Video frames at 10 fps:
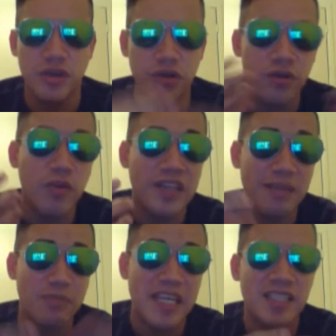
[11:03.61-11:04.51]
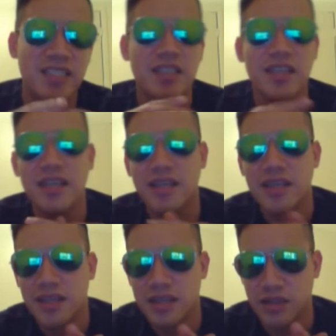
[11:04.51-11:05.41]
You're the one that makes
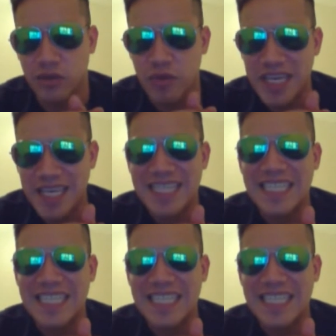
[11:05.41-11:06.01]
the weed